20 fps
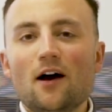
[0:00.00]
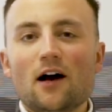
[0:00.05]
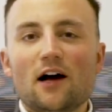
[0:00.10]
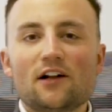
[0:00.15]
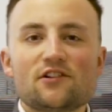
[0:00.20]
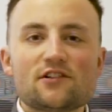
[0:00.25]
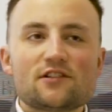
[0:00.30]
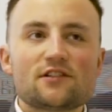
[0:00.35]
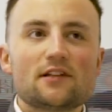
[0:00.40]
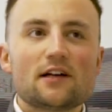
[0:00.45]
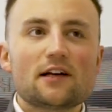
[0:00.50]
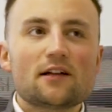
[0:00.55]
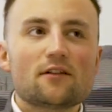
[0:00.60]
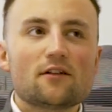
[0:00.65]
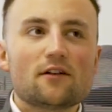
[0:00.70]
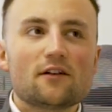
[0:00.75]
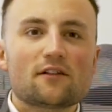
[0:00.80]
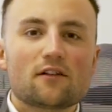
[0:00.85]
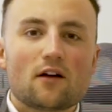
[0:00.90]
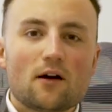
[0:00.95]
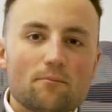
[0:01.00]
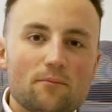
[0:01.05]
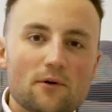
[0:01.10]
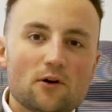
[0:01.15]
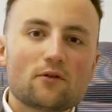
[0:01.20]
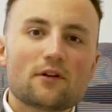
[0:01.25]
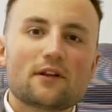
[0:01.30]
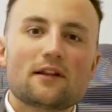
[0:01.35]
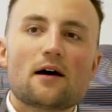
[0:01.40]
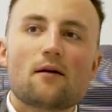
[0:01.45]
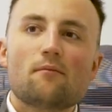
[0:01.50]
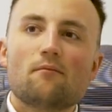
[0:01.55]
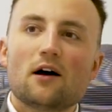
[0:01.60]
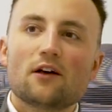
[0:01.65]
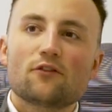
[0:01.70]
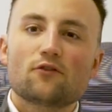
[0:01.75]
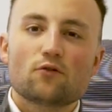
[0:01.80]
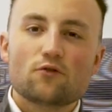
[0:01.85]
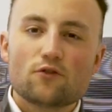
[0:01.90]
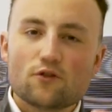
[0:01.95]
I just think that it's like building that
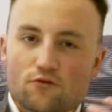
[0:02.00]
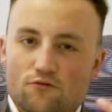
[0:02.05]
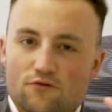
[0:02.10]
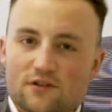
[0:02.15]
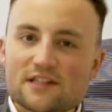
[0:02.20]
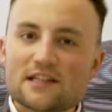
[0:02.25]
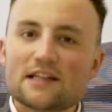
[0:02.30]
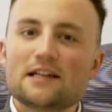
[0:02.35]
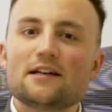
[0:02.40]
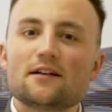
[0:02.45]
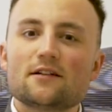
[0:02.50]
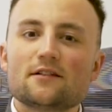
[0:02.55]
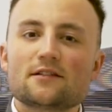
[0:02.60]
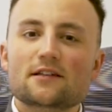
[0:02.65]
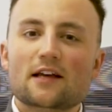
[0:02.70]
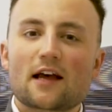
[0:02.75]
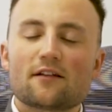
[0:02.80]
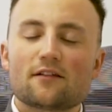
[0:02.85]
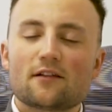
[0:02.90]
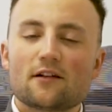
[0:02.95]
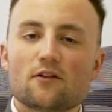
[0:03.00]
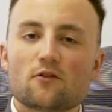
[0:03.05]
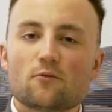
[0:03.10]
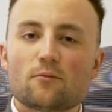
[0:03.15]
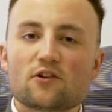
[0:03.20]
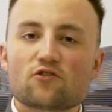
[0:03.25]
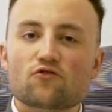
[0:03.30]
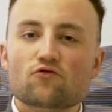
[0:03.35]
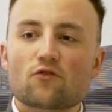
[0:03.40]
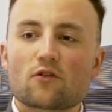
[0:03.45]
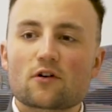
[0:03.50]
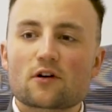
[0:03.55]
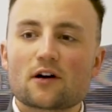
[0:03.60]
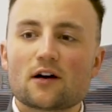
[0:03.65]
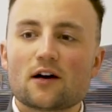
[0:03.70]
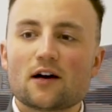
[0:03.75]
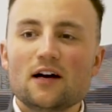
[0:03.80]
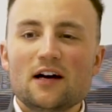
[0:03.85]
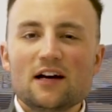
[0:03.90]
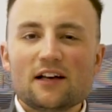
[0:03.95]
muscle. Your resilience gets a little bit
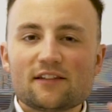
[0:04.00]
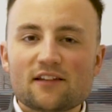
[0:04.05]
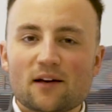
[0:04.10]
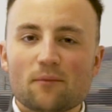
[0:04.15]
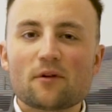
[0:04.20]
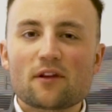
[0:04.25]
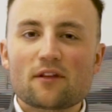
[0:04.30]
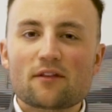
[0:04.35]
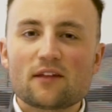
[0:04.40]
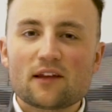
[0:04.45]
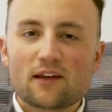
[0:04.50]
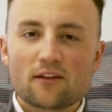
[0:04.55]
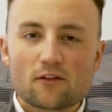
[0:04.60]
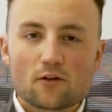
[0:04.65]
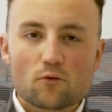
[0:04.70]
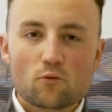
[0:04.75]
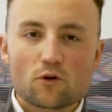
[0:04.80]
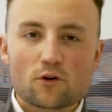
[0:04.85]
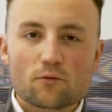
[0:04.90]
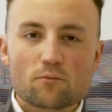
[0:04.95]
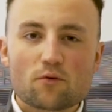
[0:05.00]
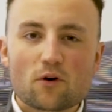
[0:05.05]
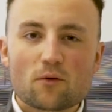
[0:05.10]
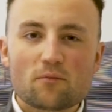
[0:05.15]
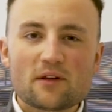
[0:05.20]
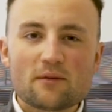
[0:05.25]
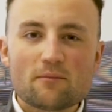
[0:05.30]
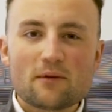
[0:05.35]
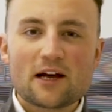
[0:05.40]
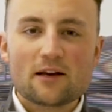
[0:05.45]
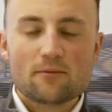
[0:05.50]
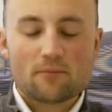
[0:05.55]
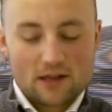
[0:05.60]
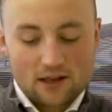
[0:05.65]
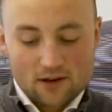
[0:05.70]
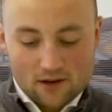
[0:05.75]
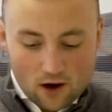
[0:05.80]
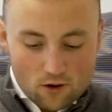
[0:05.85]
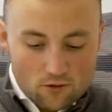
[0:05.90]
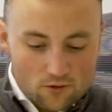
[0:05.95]
stronger. Some of the things that would have probably made me
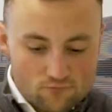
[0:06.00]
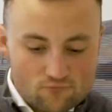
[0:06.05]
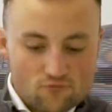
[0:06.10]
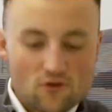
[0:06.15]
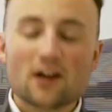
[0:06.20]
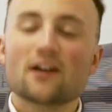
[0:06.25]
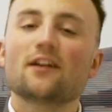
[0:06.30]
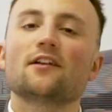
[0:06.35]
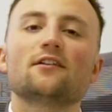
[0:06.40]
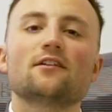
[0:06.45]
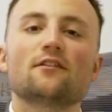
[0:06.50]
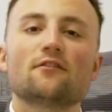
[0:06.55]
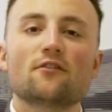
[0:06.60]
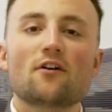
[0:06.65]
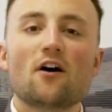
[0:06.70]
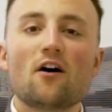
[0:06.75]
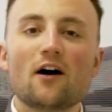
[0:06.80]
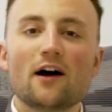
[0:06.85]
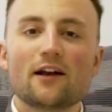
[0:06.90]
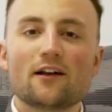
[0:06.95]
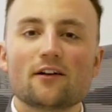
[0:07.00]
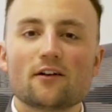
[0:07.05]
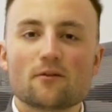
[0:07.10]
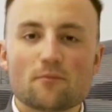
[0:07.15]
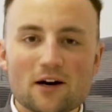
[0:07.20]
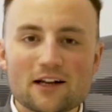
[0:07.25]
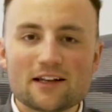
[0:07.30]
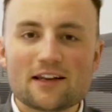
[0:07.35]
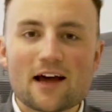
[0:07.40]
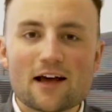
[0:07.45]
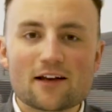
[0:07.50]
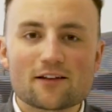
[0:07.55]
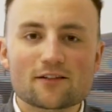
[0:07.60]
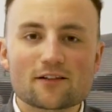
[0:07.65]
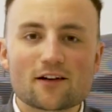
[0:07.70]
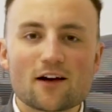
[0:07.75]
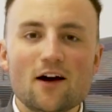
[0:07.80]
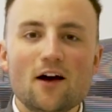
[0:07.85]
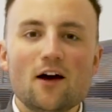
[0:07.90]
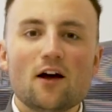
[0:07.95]
go and run and hide under my
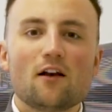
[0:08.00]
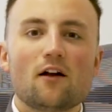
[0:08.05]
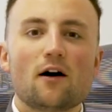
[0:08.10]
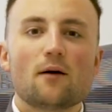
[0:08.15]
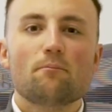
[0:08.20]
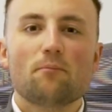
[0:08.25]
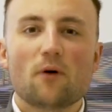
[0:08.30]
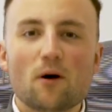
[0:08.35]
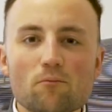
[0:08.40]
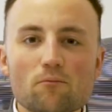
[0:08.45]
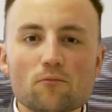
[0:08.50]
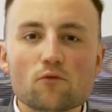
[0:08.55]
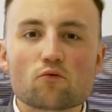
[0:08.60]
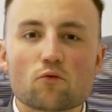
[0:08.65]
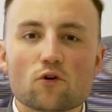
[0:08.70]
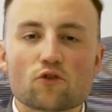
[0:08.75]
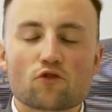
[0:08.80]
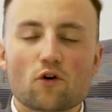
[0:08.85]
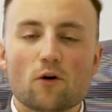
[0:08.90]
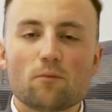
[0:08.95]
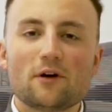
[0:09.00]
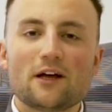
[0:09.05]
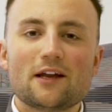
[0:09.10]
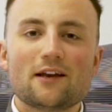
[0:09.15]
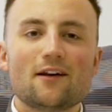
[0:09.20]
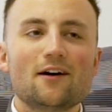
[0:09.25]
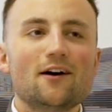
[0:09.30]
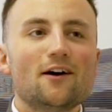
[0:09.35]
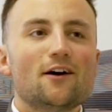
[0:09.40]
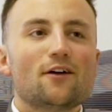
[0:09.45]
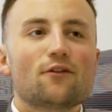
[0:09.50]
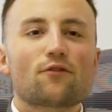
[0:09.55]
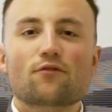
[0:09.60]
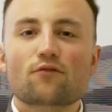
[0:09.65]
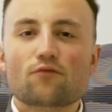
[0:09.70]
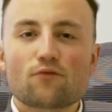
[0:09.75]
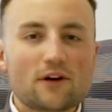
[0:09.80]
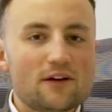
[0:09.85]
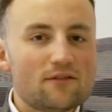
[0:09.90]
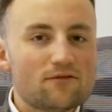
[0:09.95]
desk, like bombs were dropping
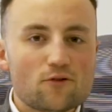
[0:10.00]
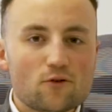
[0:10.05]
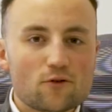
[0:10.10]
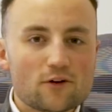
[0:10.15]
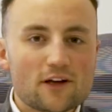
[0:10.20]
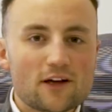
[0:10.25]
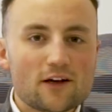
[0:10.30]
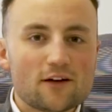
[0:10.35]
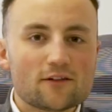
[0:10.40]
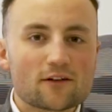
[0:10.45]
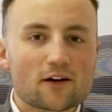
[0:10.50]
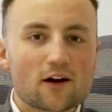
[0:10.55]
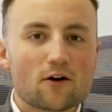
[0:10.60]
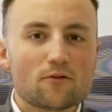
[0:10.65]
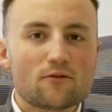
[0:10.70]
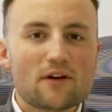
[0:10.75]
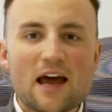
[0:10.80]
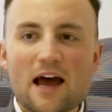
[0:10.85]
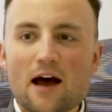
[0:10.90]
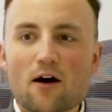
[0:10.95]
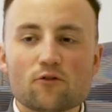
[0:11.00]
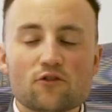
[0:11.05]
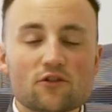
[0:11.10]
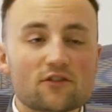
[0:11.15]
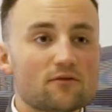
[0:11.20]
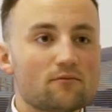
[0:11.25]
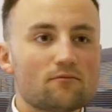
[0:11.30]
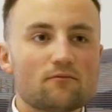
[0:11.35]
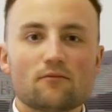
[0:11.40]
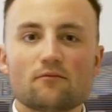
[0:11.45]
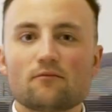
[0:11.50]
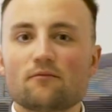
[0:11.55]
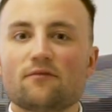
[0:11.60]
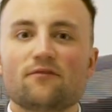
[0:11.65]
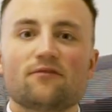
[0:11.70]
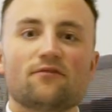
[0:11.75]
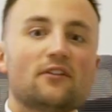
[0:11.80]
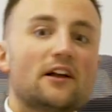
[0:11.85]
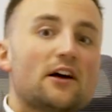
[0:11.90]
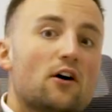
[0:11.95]
3-4 years ago, now just
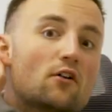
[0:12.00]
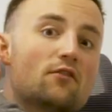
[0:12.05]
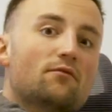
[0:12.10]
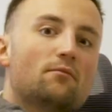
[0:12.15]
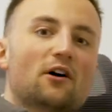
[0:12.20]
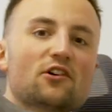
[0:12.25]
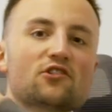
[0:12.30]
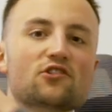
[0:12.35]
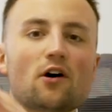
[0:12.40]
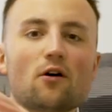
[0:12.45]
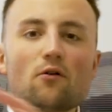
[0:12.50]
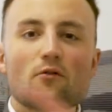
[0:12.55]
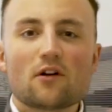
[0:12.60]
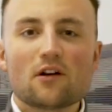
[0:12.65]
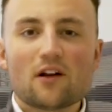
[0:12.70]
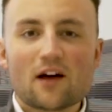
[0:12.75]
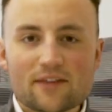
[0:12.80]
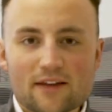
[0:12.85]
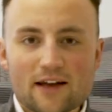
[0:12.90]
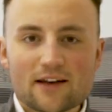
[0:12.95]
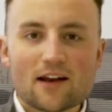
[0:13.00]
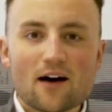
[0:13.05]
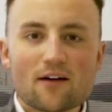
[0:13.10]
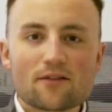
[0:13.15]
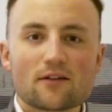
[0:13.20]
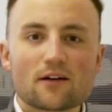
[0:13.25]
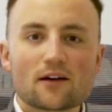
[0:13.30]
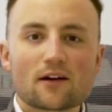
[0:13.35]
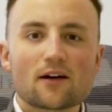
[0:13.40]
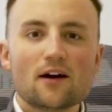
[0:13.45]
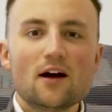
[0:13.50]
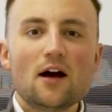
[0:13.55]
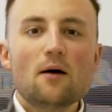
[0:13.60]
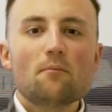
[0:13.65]
fling off my shoulder like they're nothing.